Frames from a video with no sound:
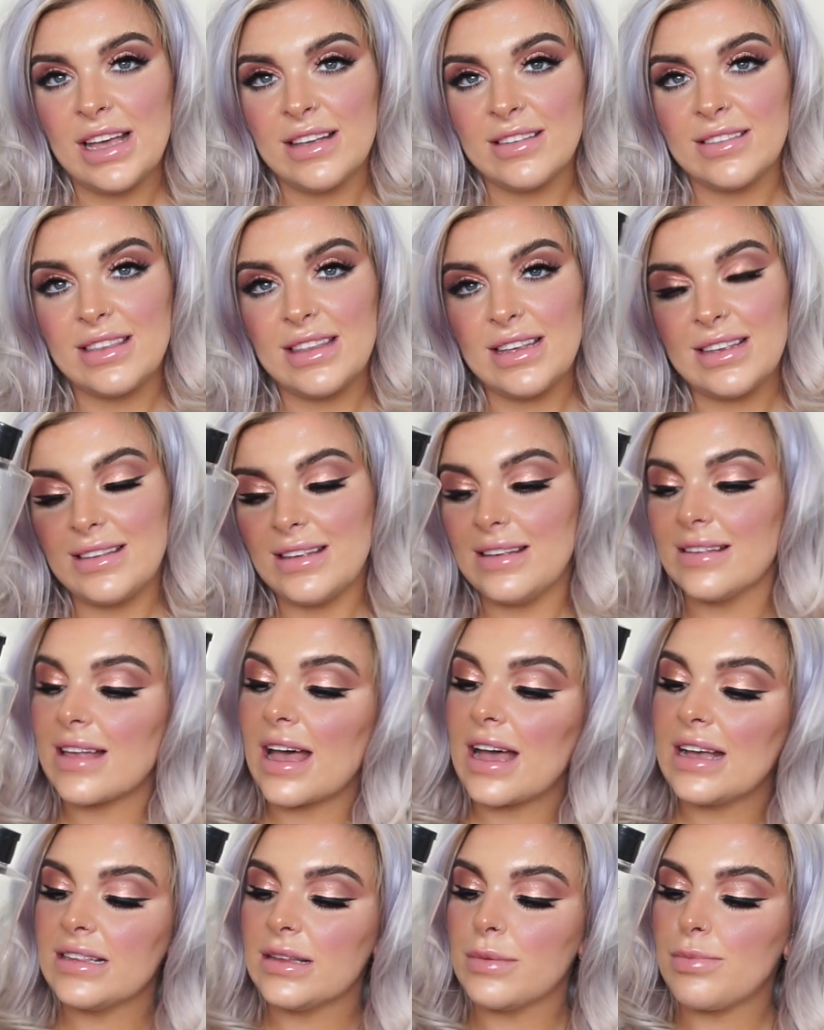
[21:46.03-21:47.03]
So this is
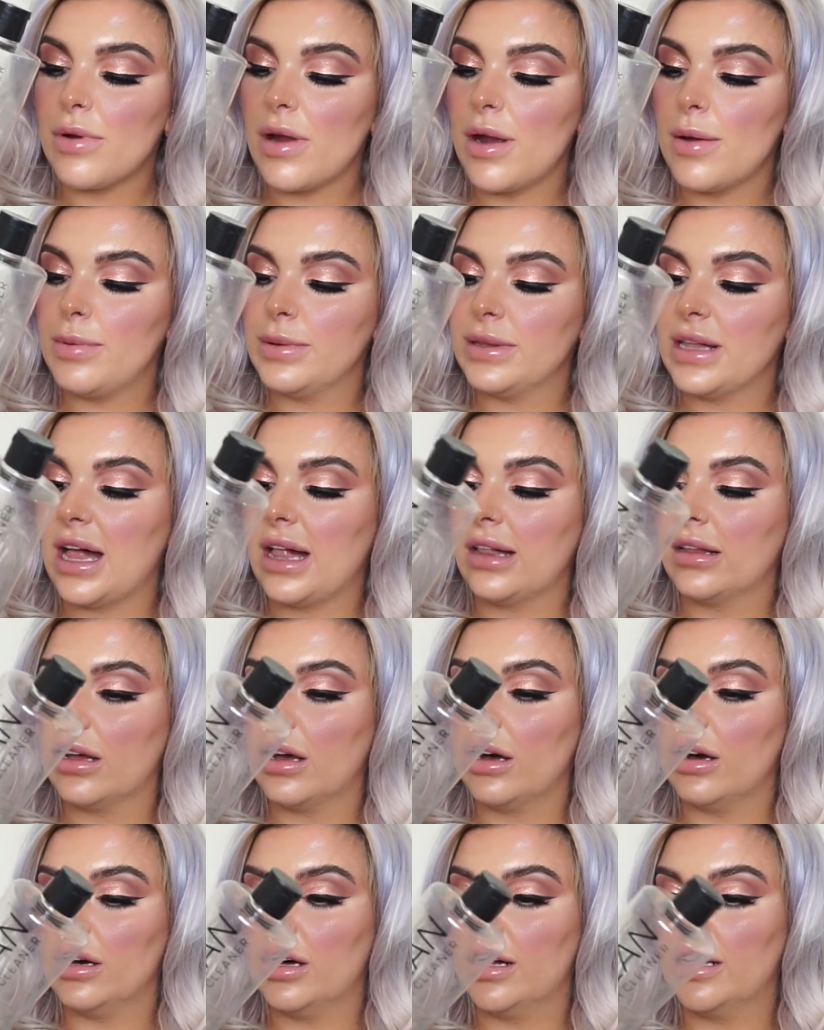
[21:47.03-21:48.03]
isopropyl
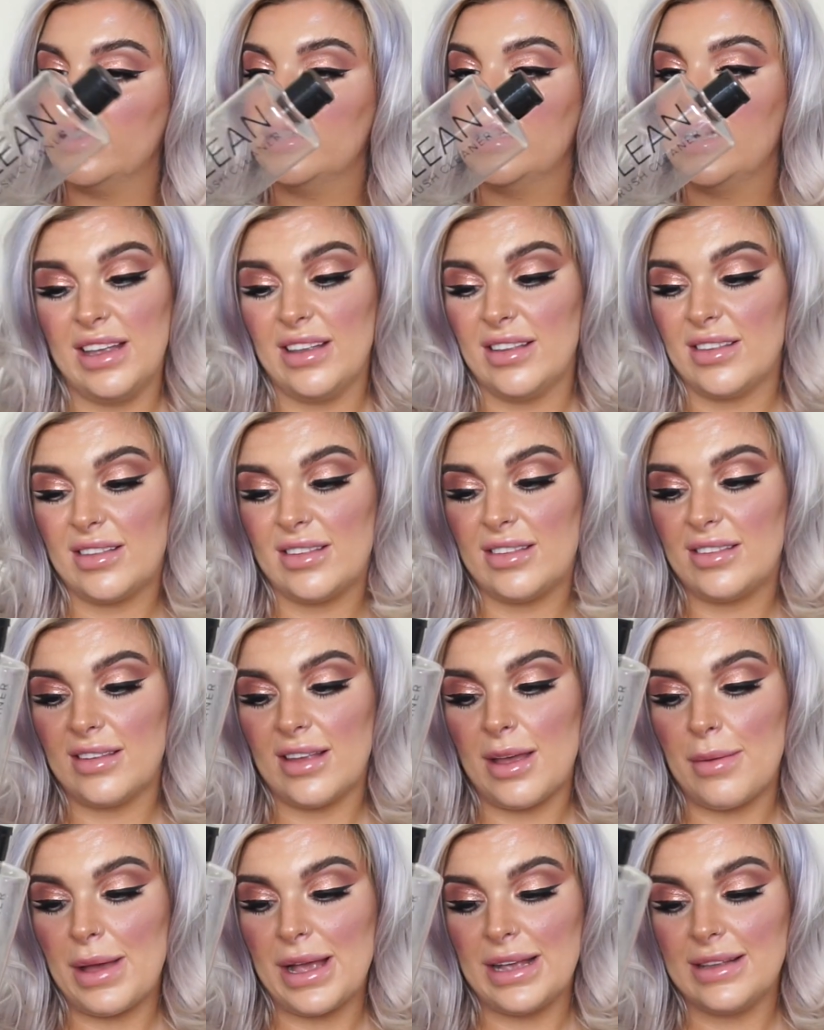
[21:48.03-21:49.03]
alcohol. It's
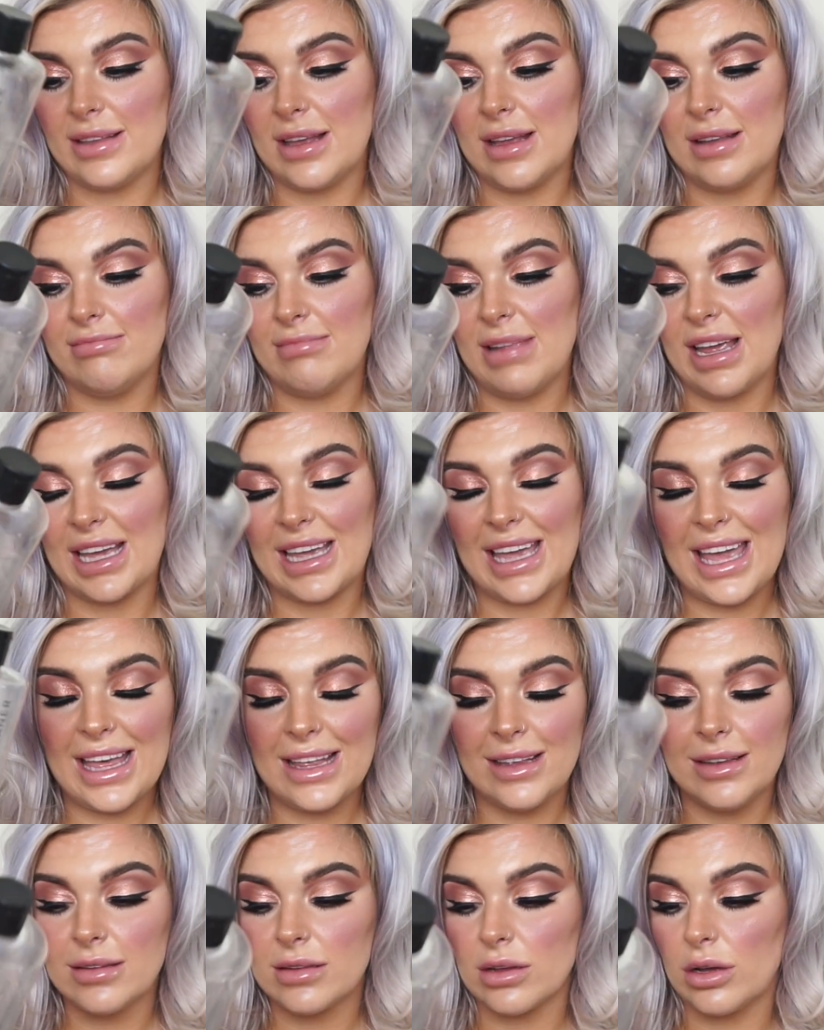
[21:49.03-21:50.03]
amazing. It
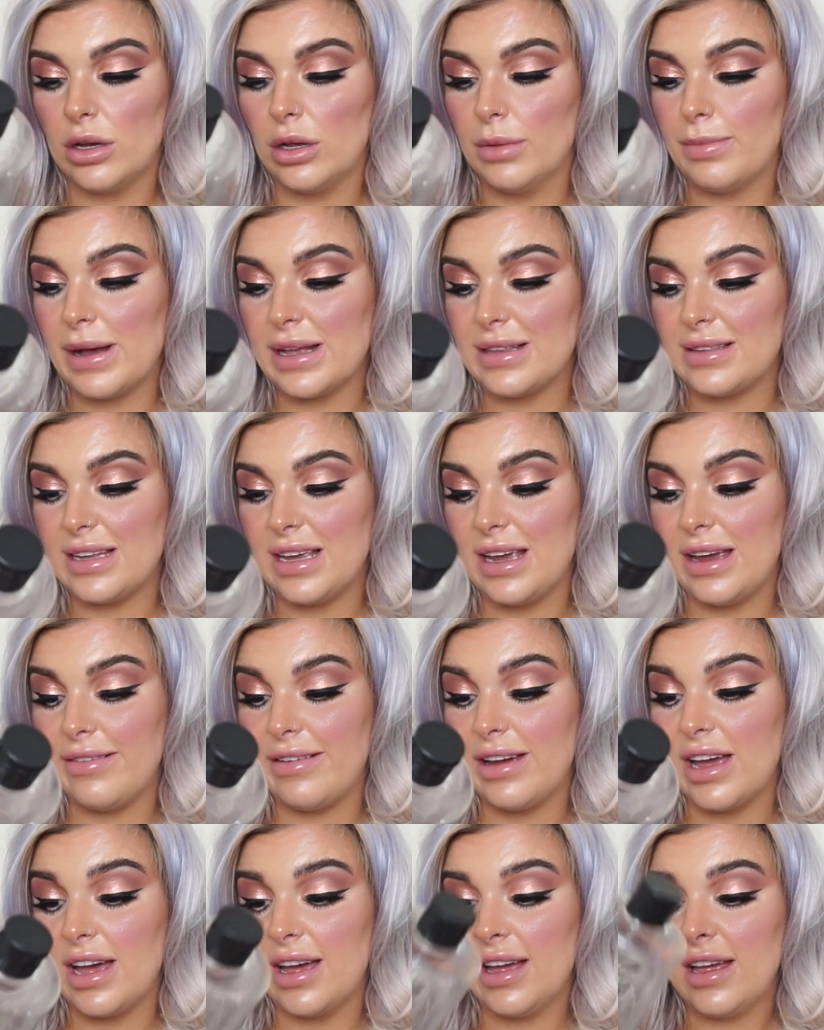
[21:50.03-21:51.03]
kills all
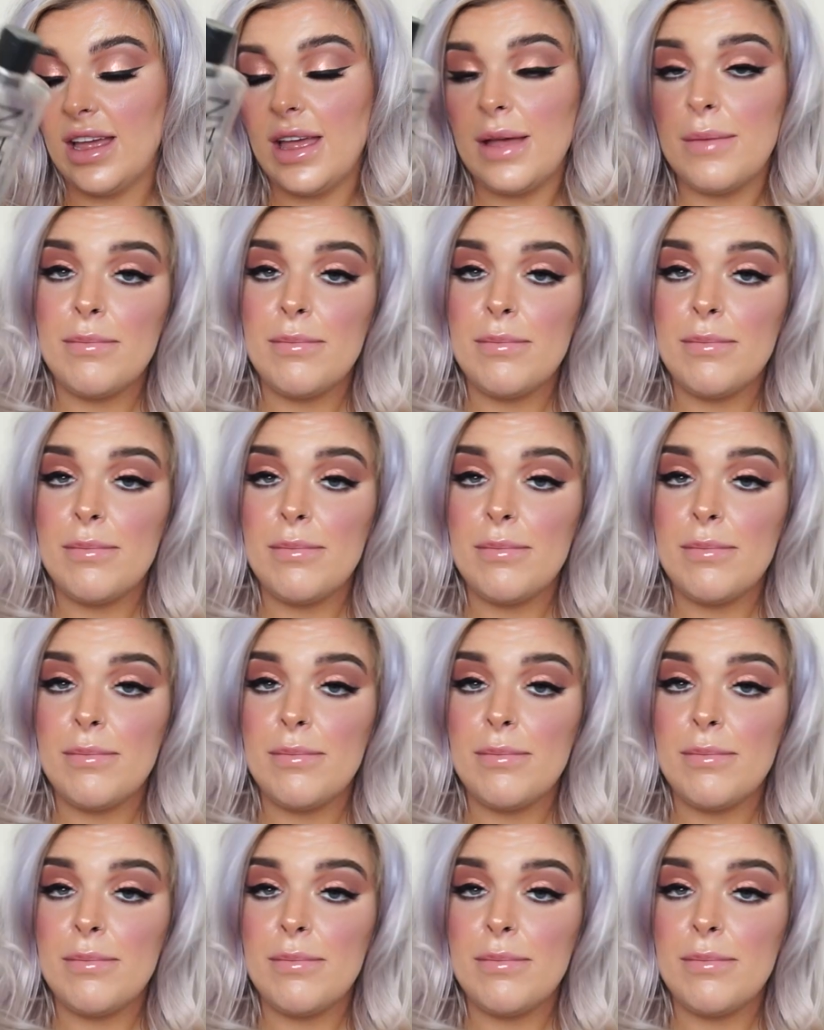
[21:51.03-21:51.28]
bacteria.